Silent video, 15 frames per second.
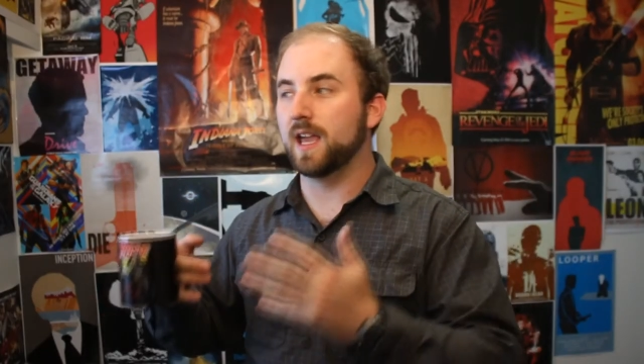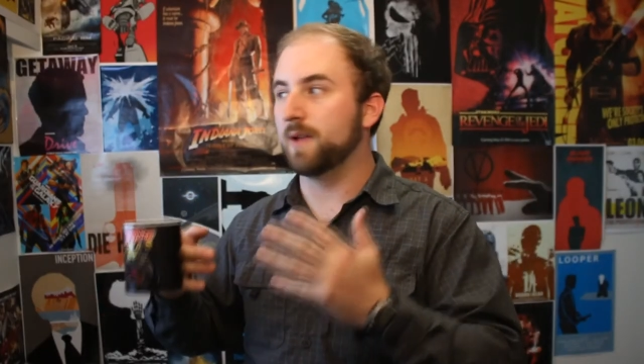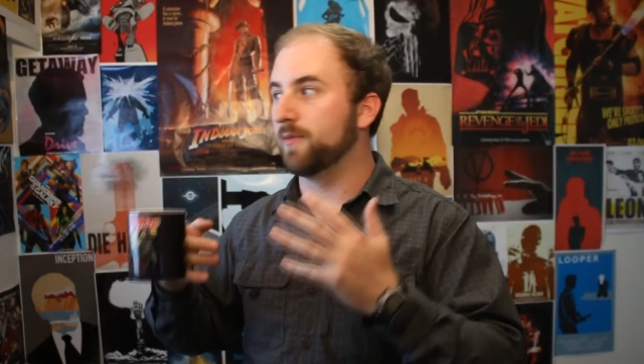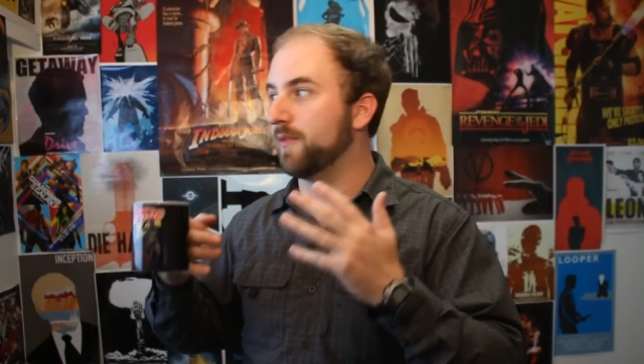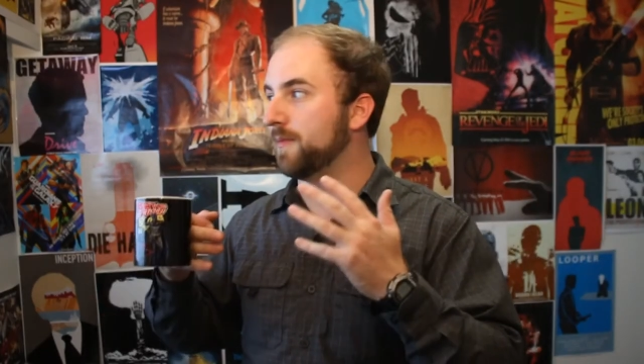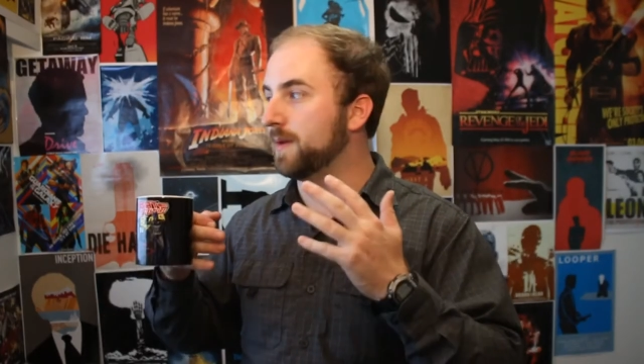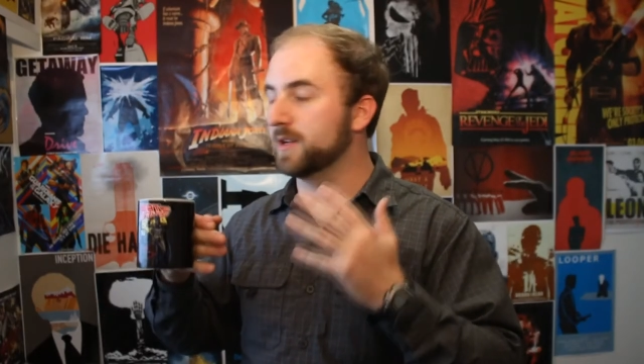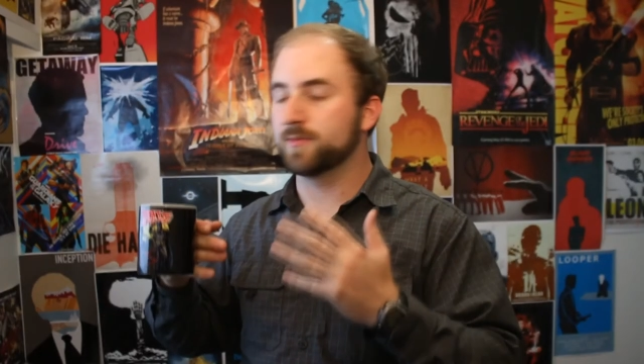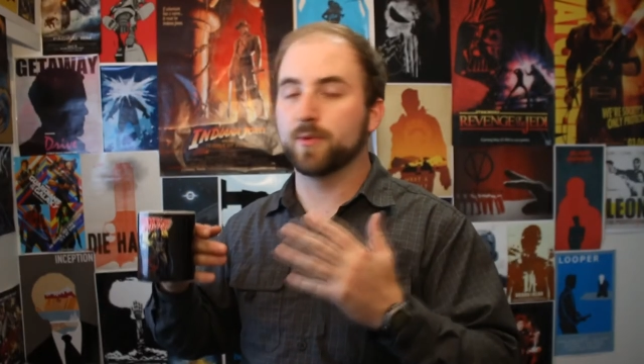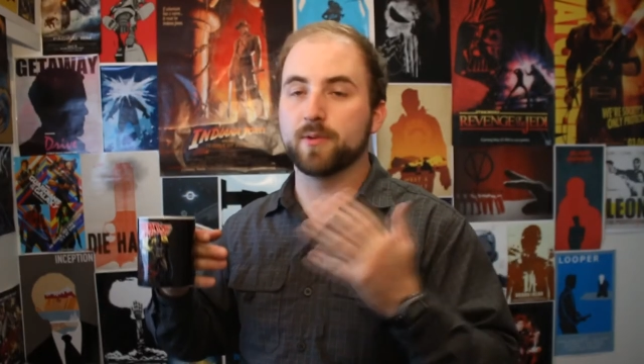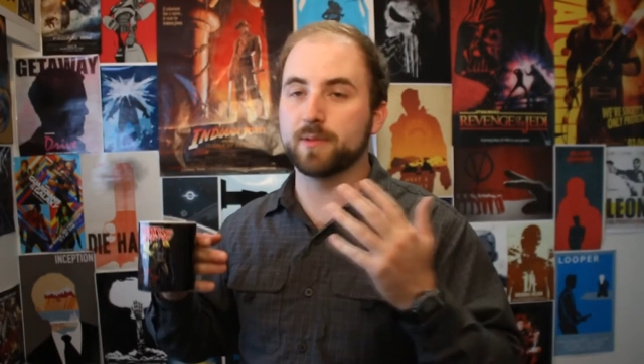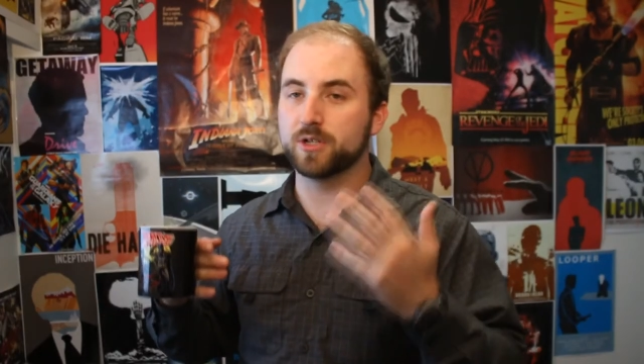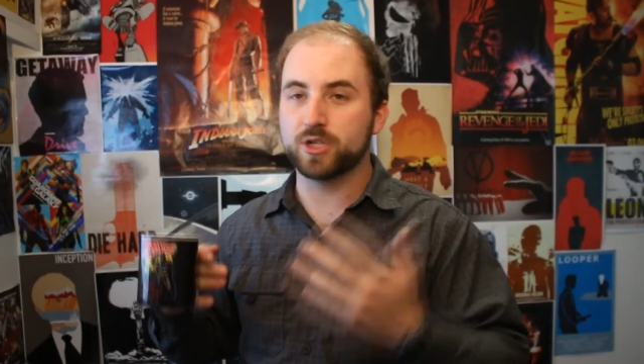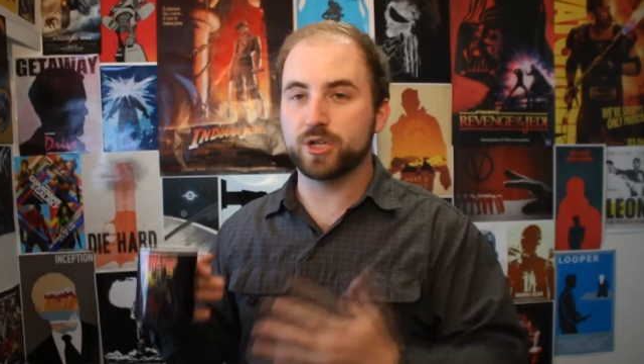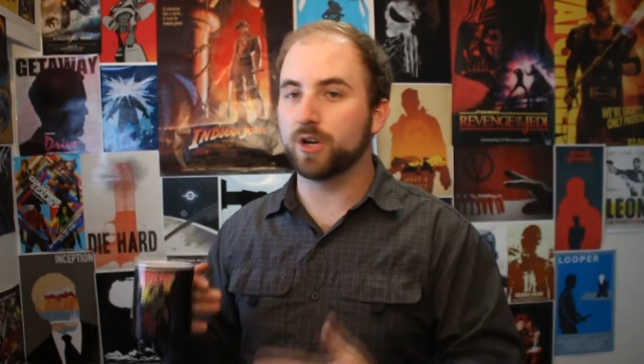in a much more
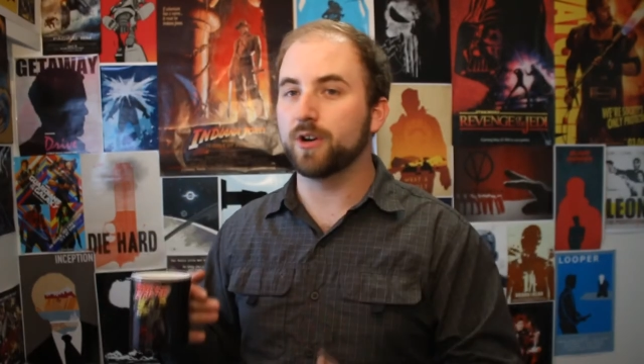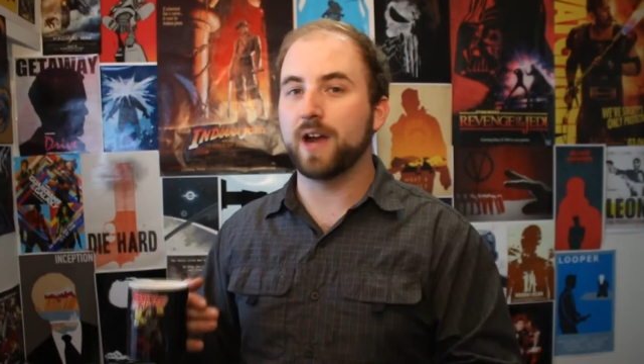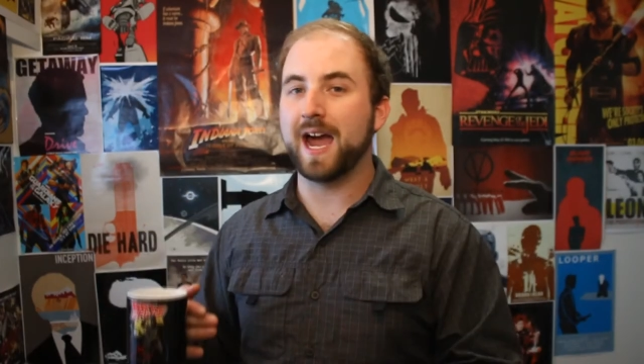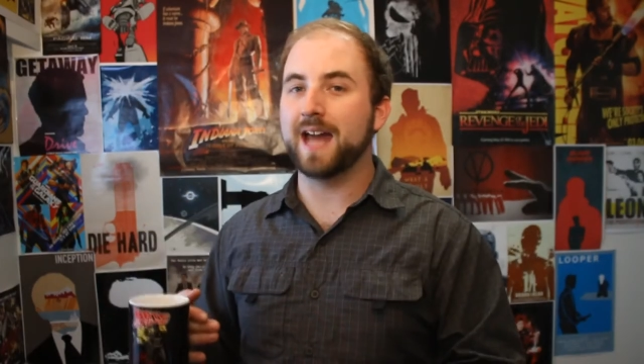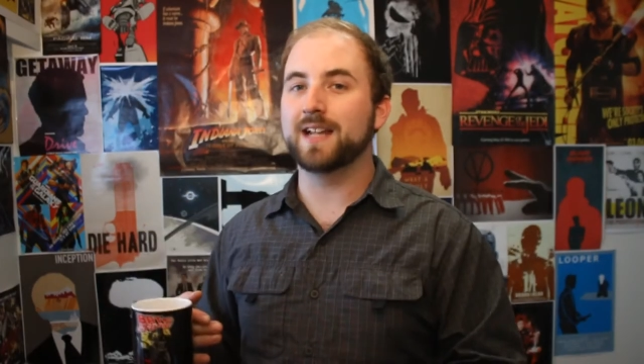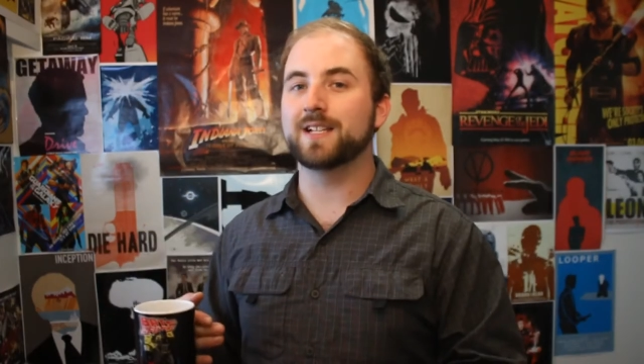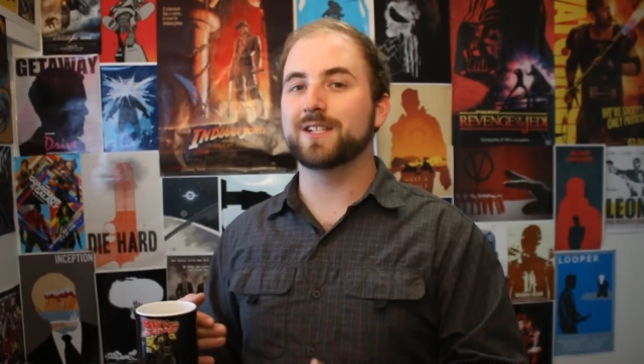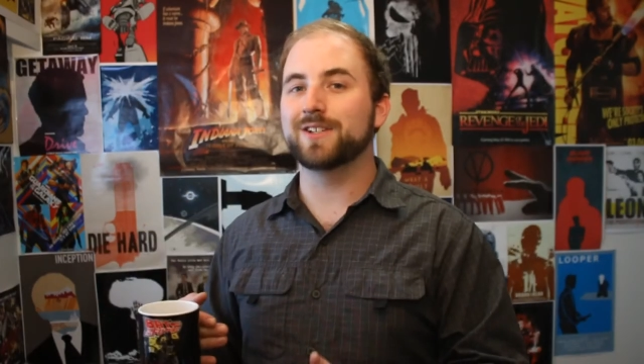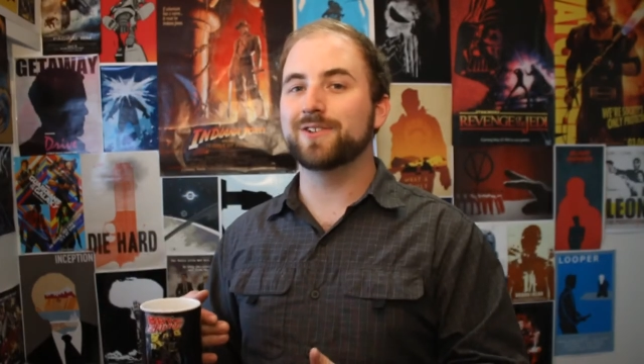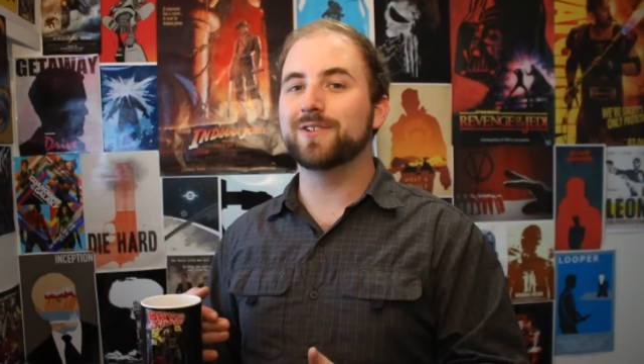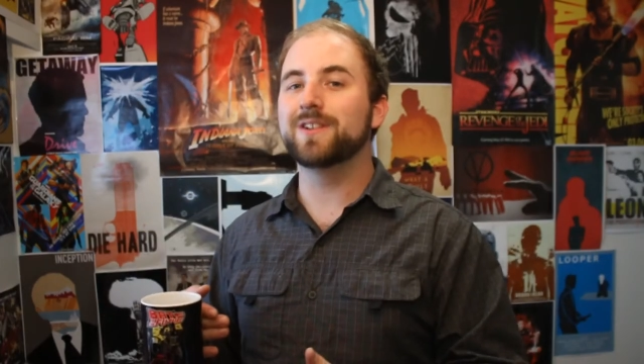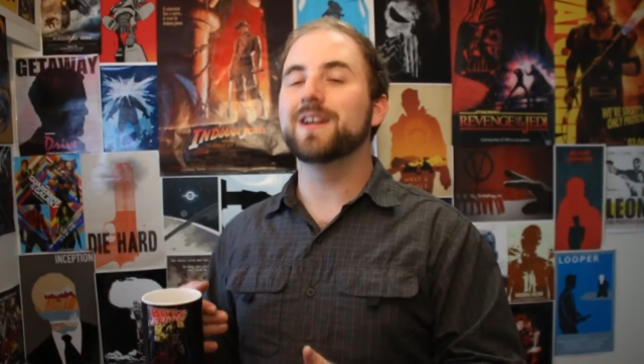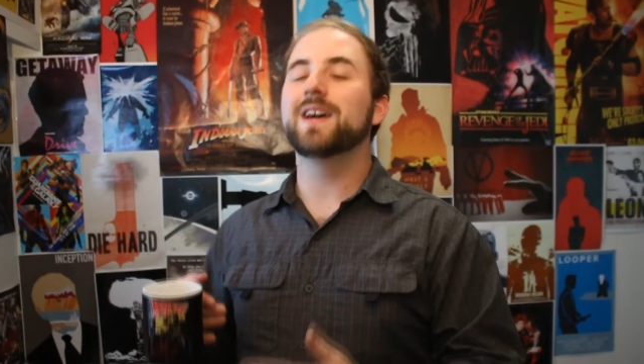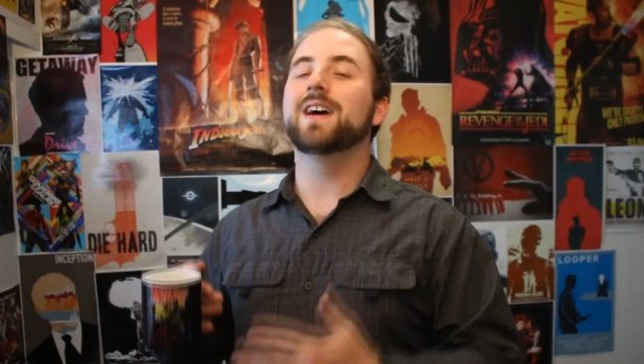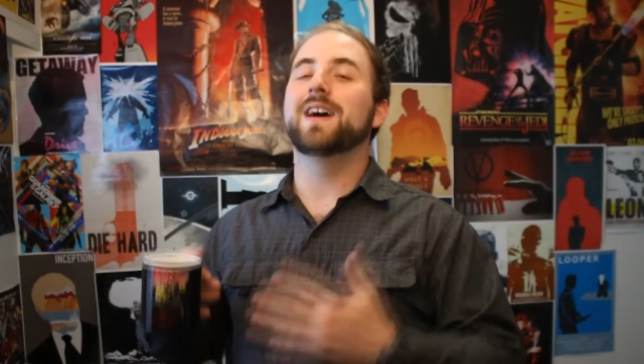mature
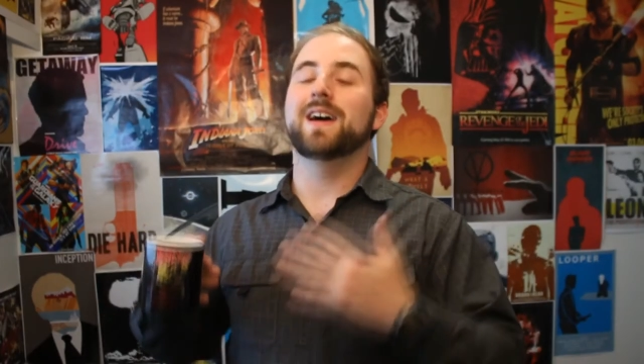attitude.